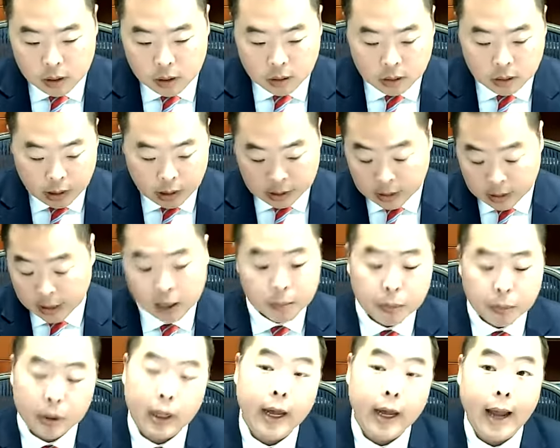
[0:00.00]
let
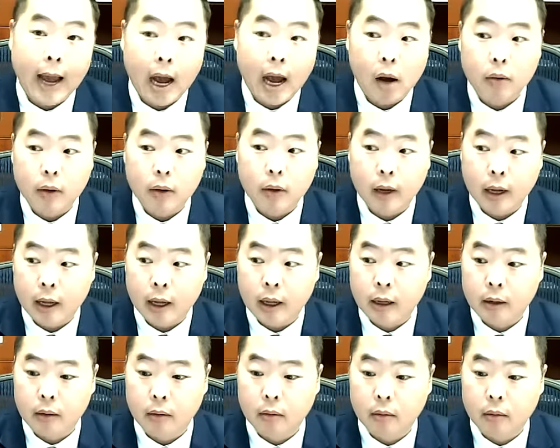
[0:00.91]
it play out
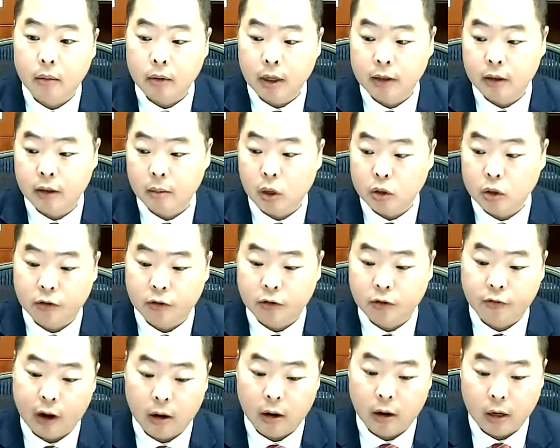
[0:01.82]
and let the
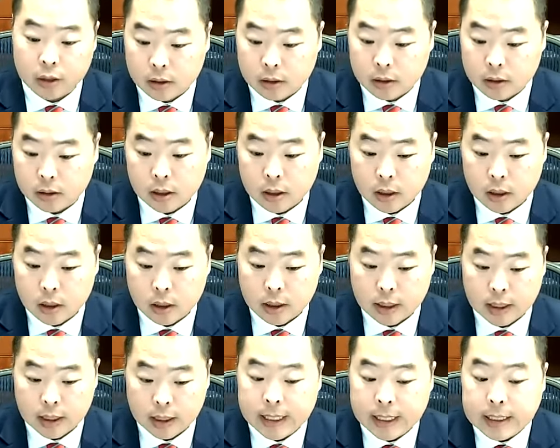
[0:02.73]
most fairest,
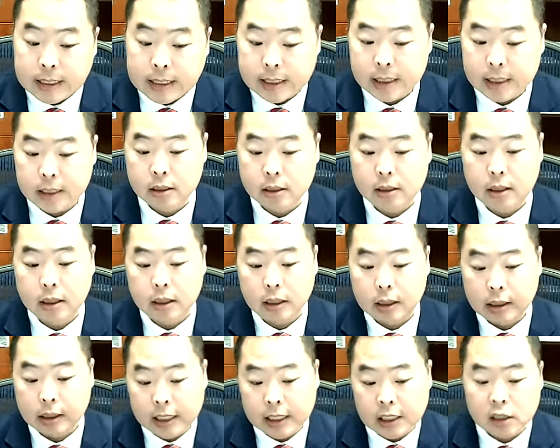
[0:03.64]
easiest,
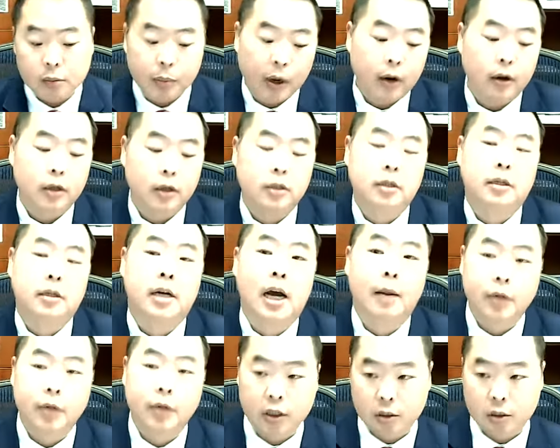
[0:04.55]
least barriers to
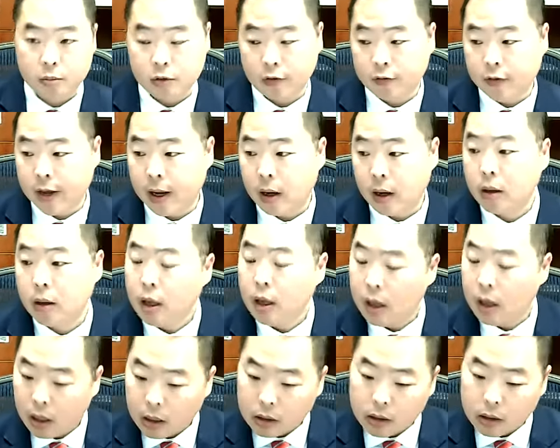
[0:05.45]
competition prevail,
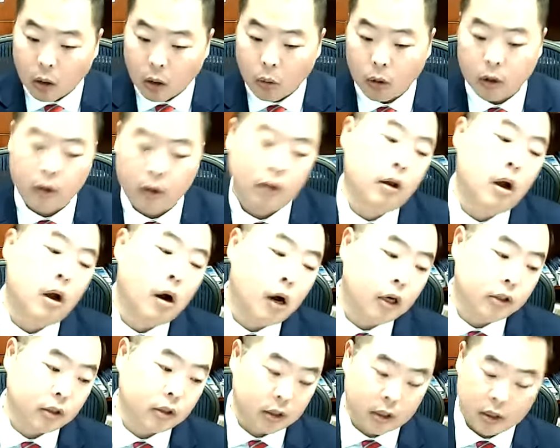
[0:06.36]
lower
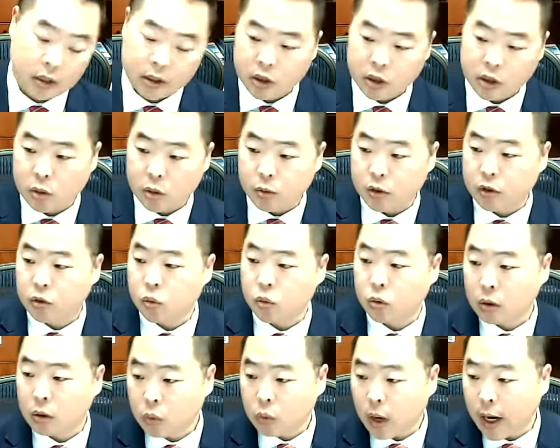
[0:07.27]
costs to consumers
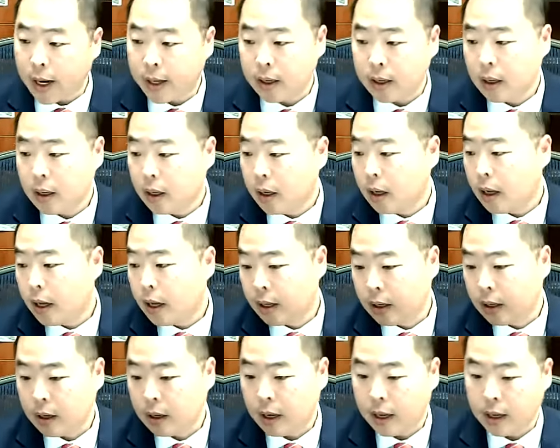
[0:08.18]
worldwide,
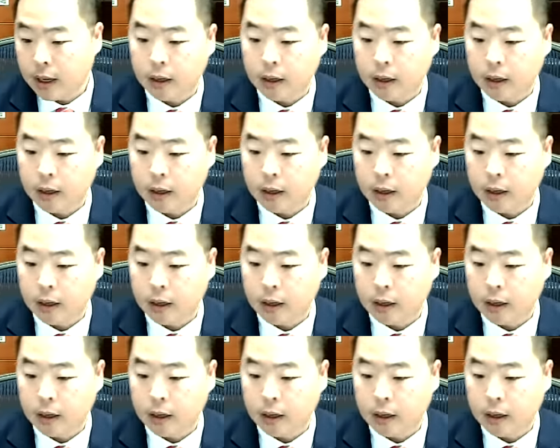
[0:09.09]
and